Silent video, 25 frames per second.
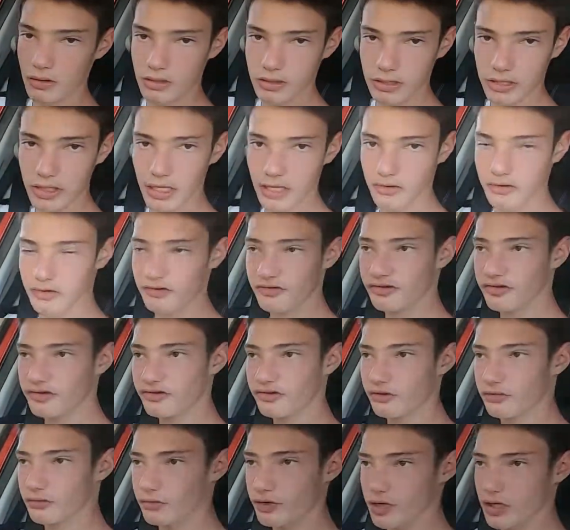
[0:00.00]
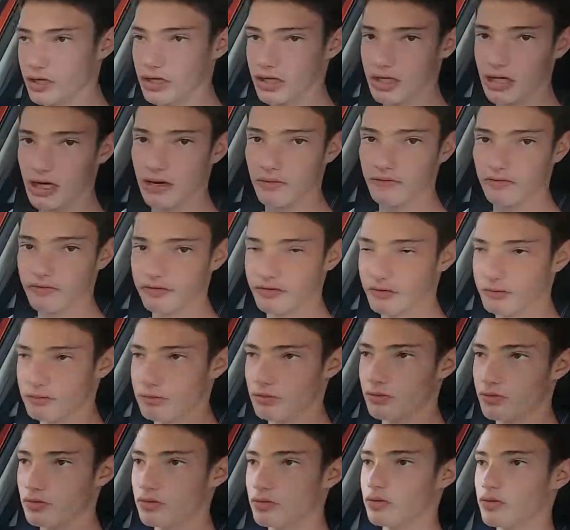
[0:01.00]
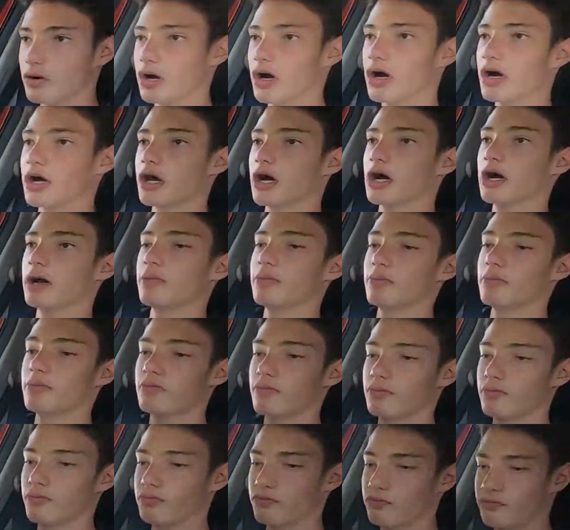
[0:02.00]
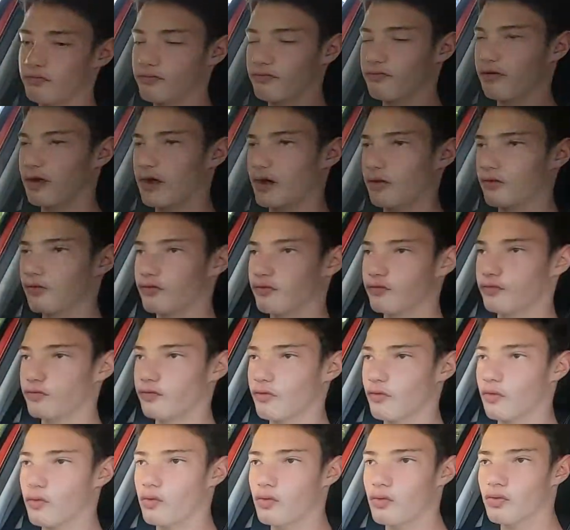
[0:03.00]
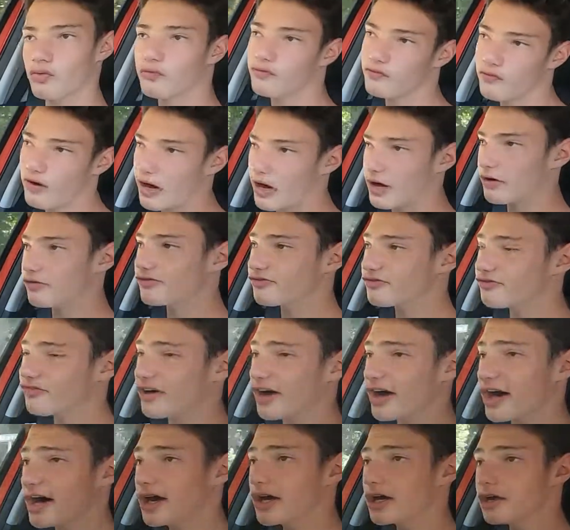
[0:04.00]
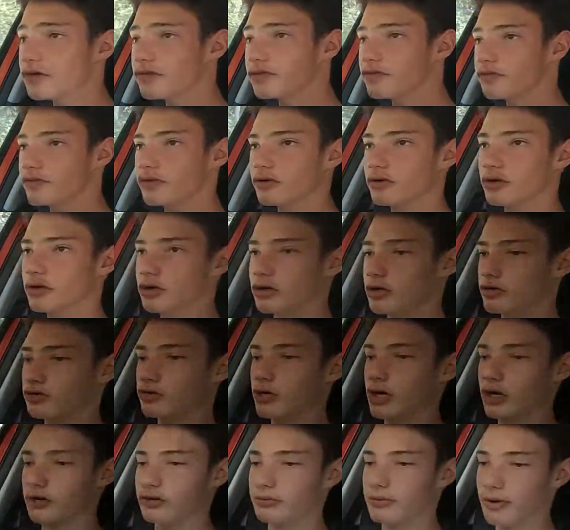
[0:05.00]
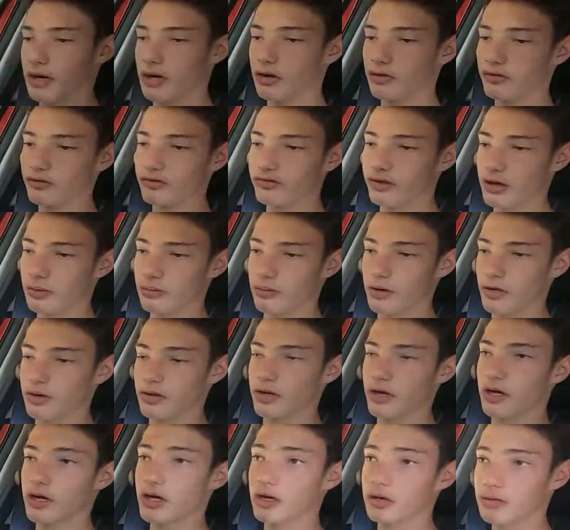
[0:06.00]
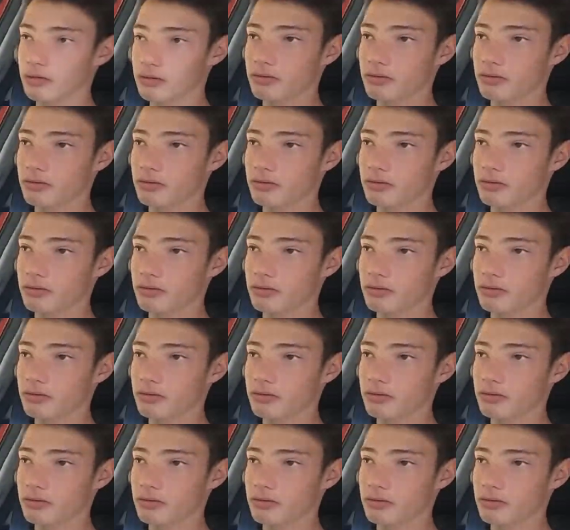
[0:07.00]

Yeah, these seats are really comfortable, and I'm 5'4", 5'5", roundabout, somewhere there.